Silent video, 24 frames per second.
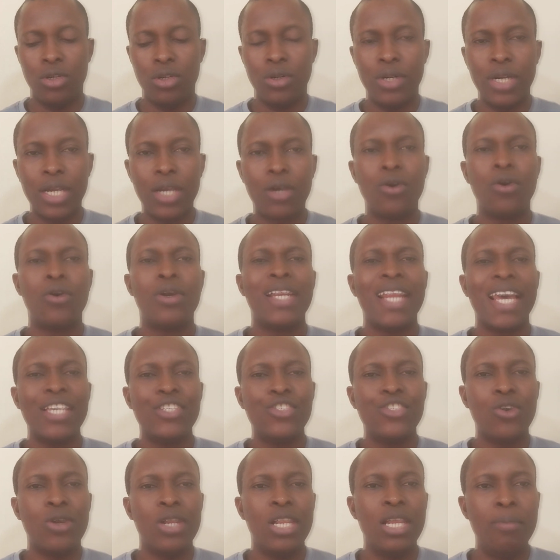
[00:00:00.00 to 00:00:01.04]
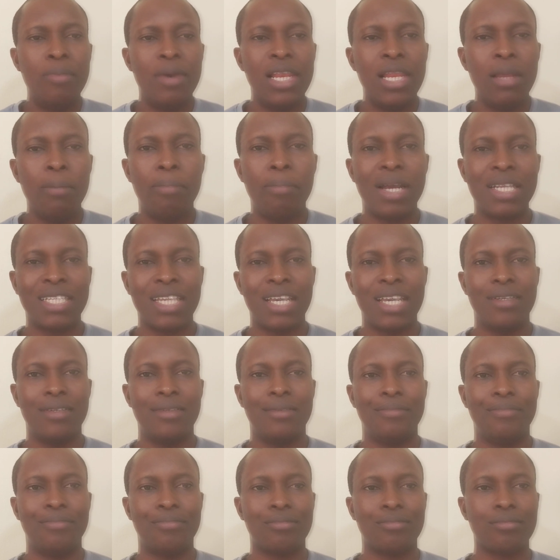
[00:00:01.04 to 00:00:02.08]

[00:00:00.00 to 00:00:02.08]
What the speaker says: Recognize your labeling pattern.